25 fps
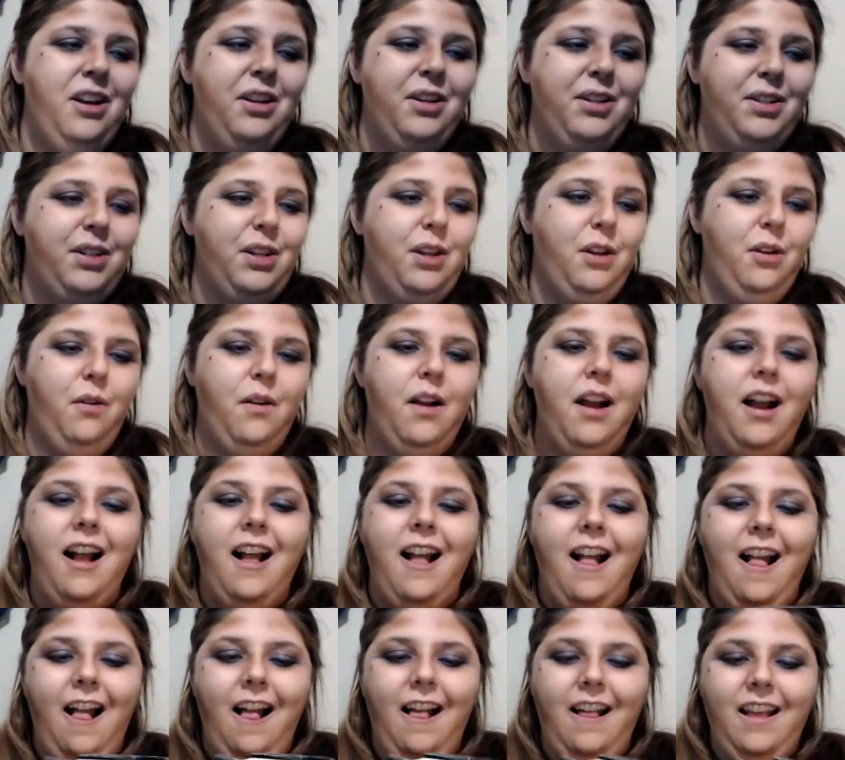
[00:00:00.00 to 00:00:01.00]
So
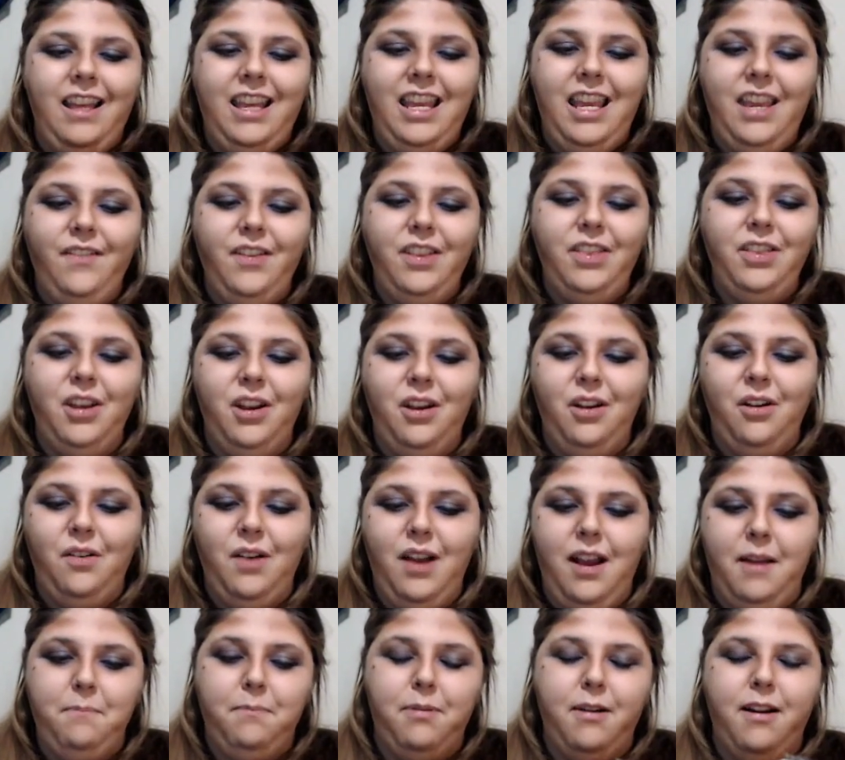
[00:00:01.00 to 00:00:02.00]
even though
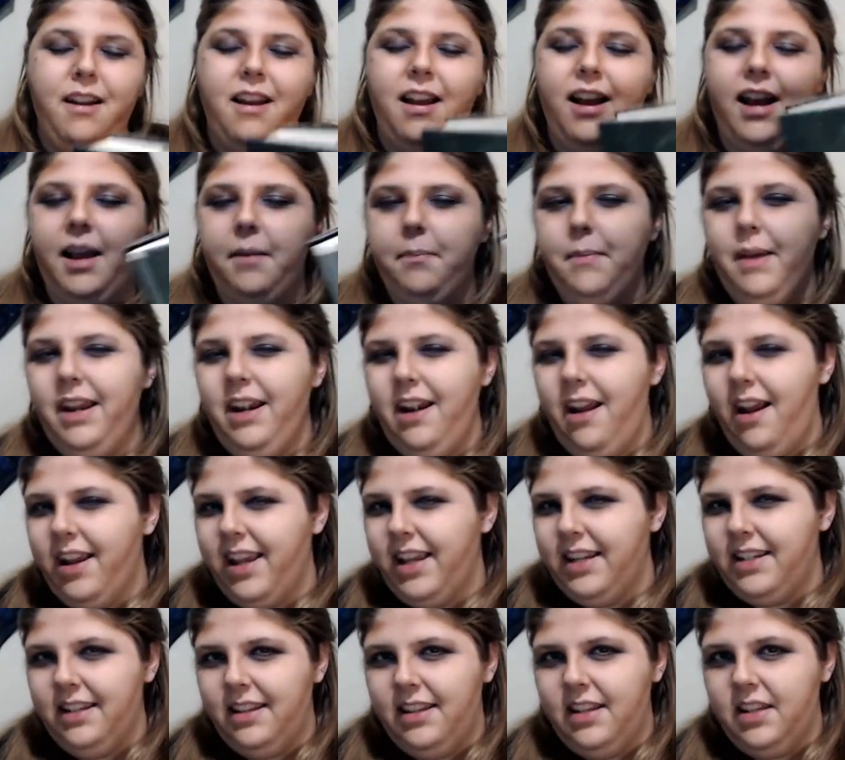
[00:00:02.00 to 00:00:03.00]
I'm, I might not
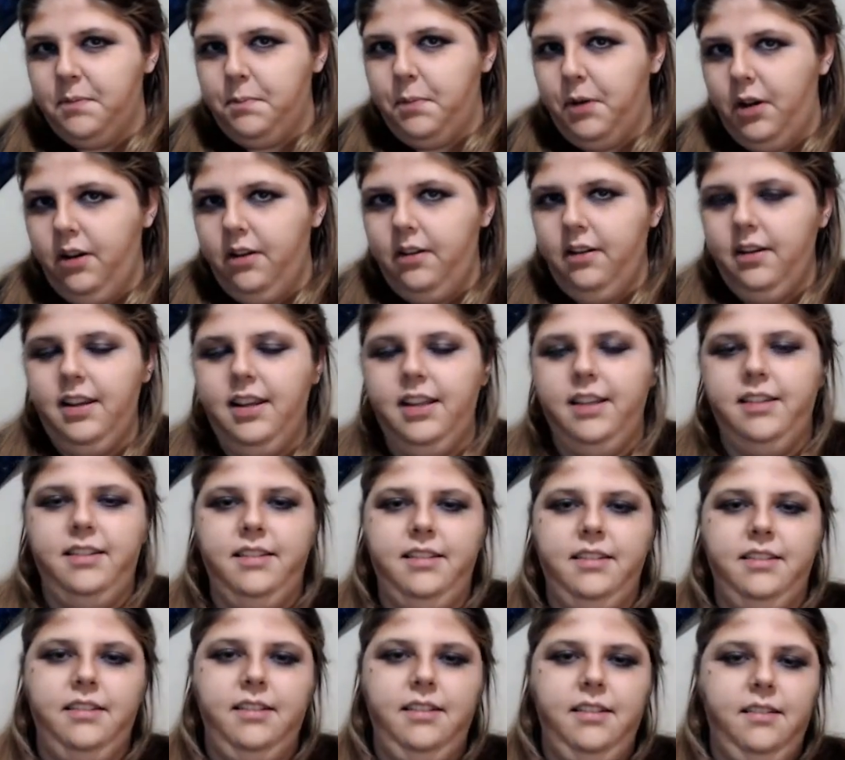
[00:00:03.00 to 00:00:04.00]
get to this book, it's
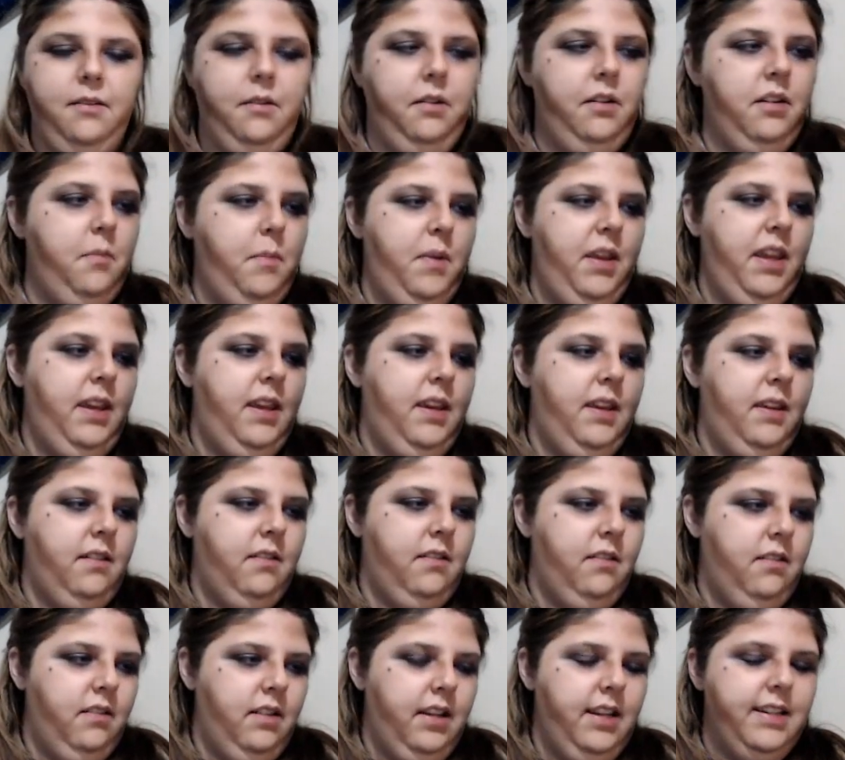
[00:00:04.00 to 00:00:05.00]
going to be,
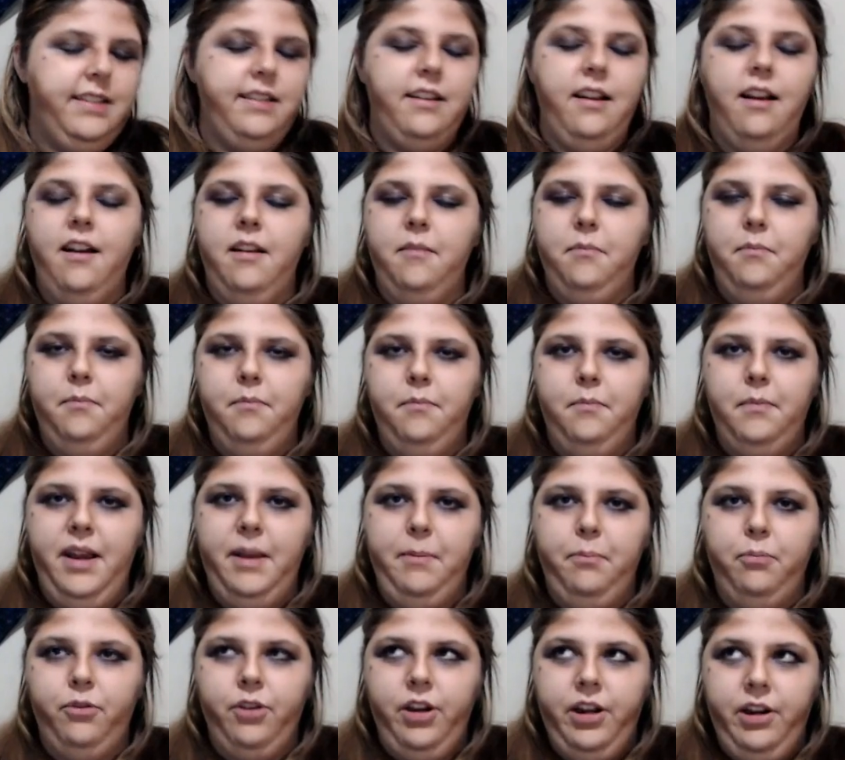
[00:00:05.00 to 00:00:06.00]
it's not on my
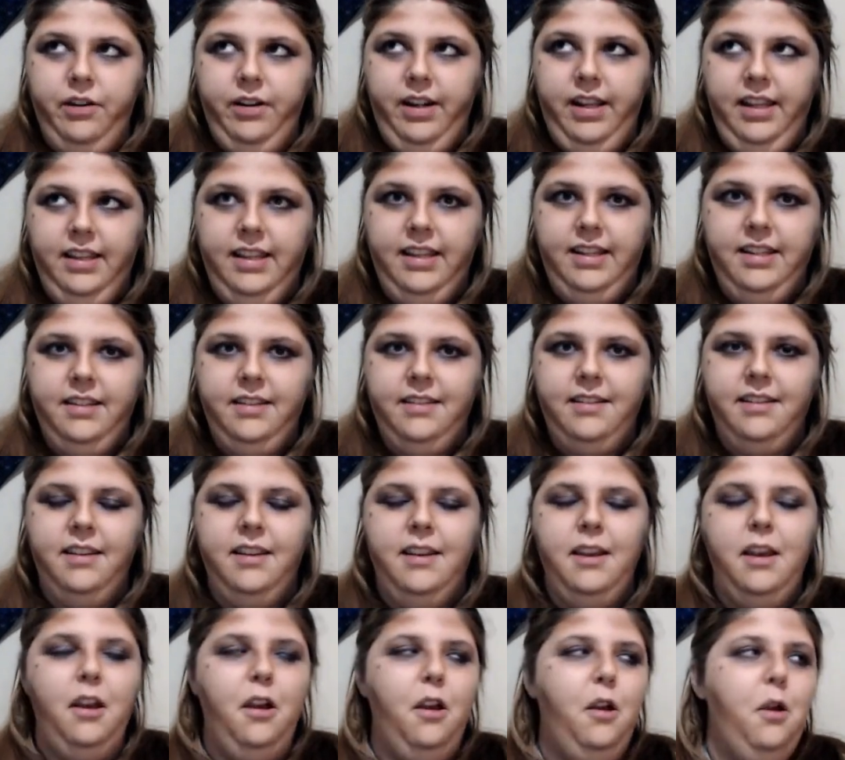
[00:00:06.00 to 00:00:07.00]
priority list,
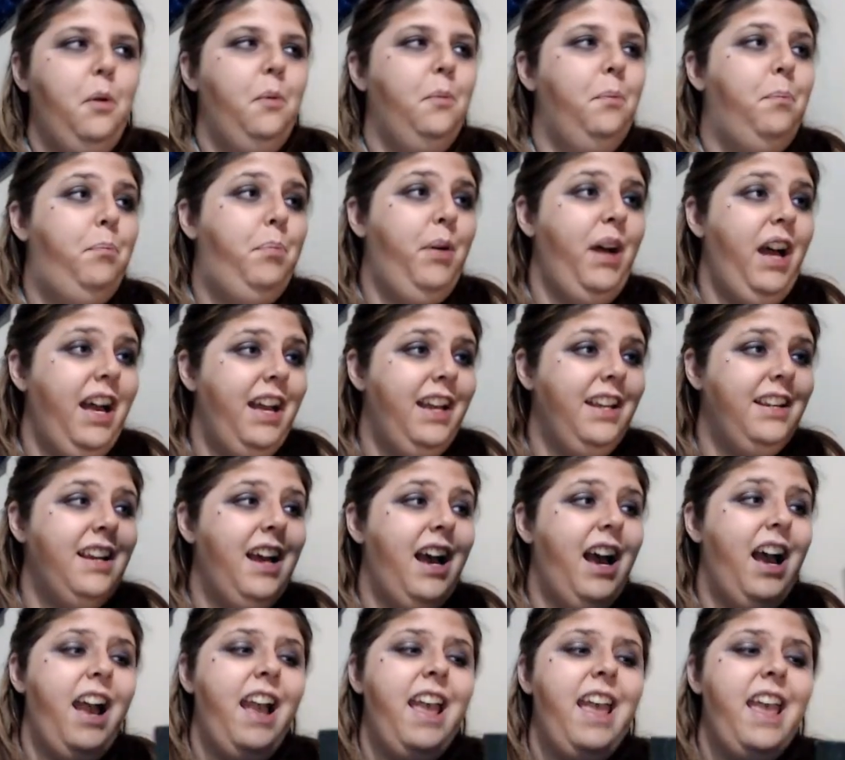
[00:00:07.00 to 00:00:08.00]
but
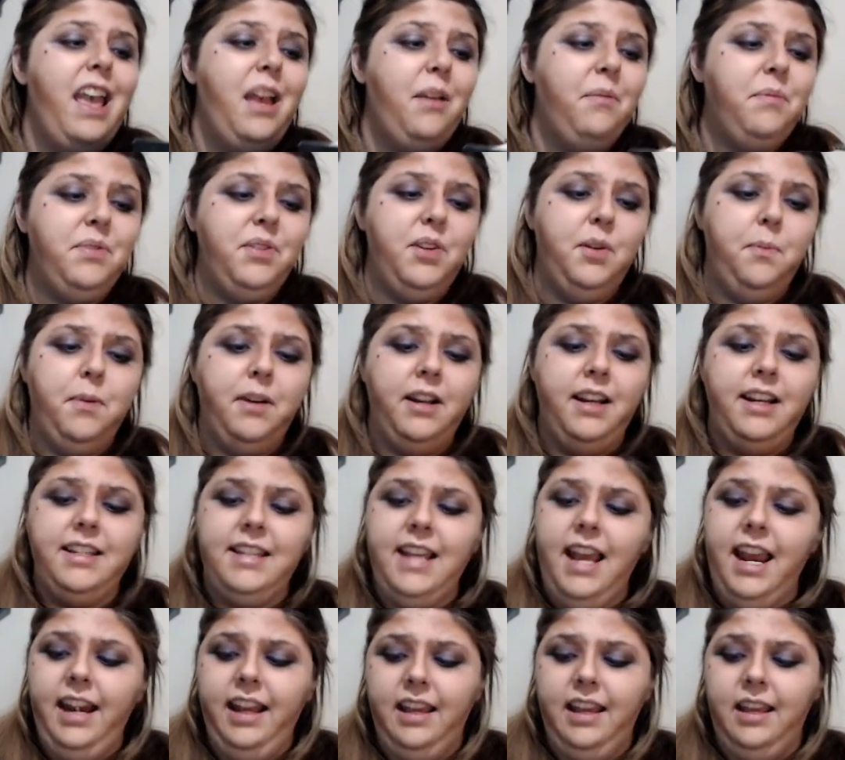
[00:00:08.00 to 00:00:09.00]
I am super
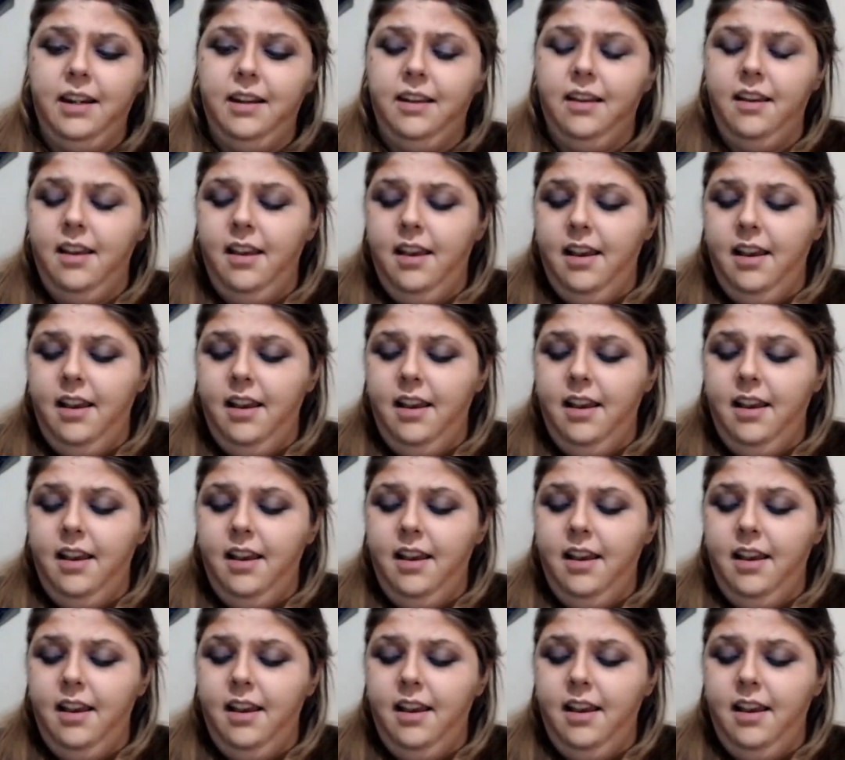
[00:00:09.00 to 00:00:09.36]
excited.